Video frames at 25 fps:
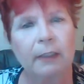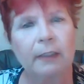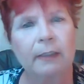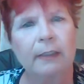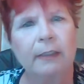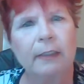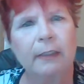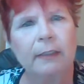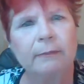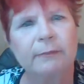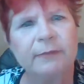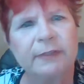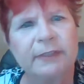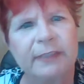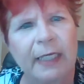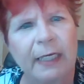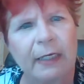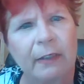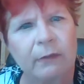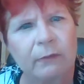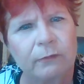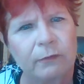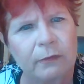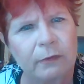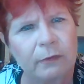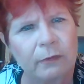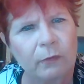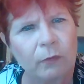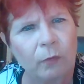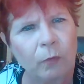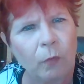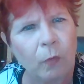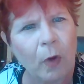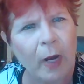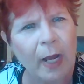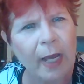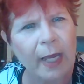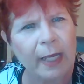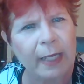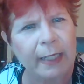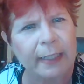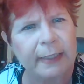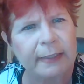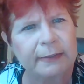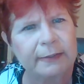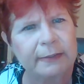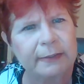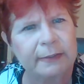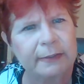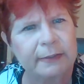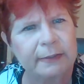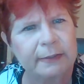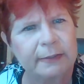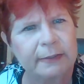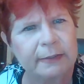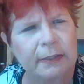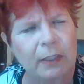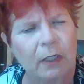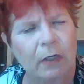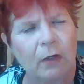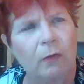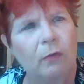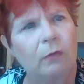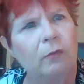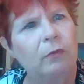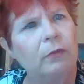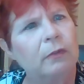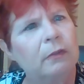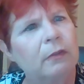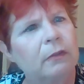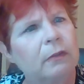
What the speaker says: comes out white. So